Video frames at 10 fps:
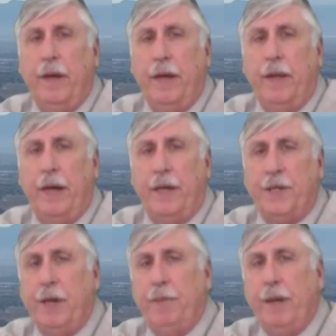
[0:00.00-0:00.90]
in that a
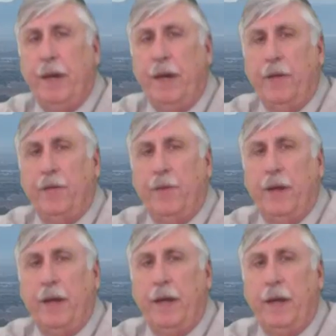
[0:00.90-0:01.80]
JPA is
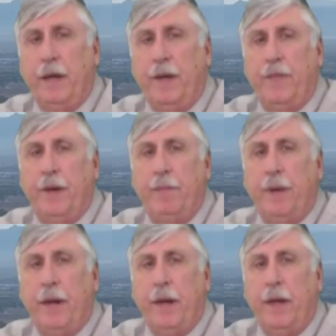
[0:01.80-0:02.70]
really a governing
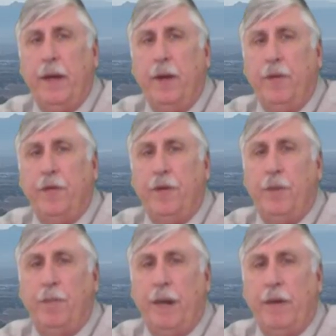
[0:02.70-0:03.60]
body with
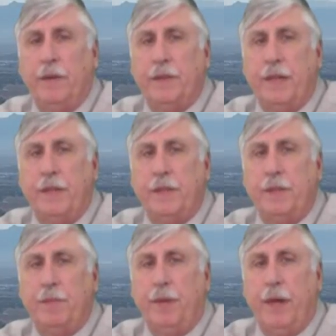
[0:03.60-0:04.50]
certain powers that a
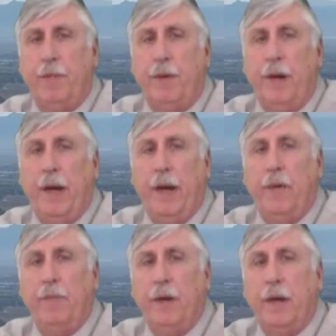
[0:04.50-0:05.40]
simple
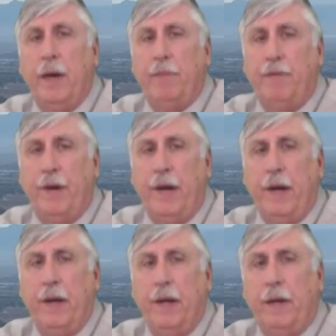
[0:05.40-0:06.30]
MOA would not
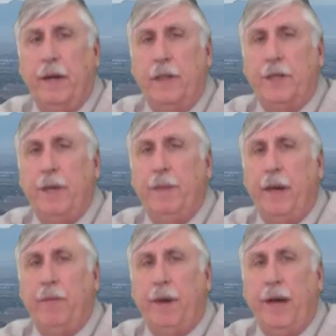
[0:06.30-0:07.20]
provide. A
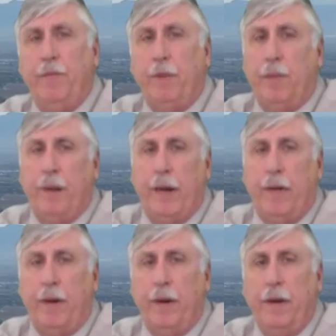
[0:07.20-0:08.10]
JPA would have more
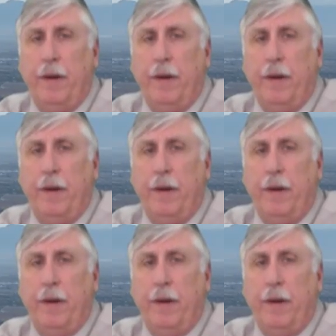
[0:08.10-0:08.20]
power.